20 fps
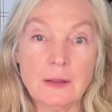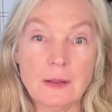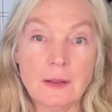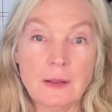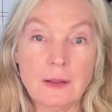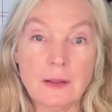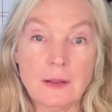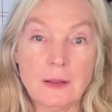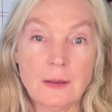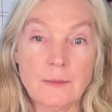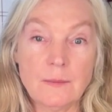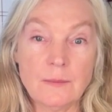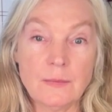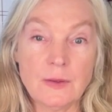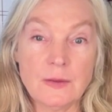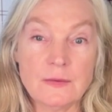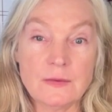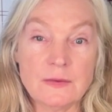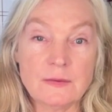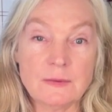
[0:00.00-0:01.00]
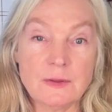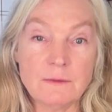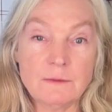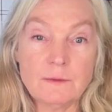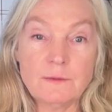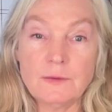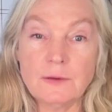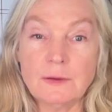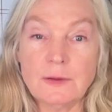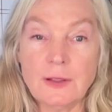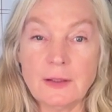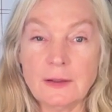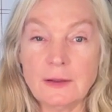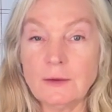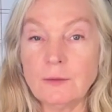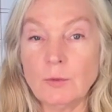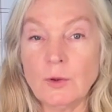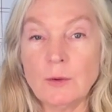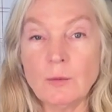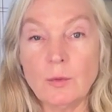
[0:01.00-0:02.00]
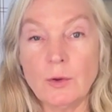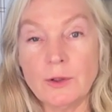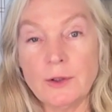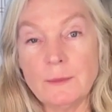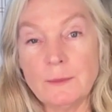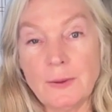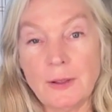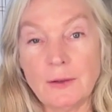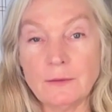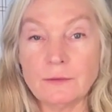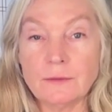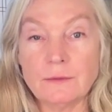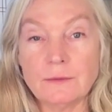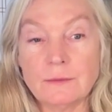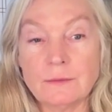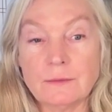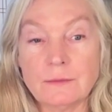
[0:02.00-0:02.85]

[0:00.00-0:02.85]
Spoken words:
and feel like, well, what about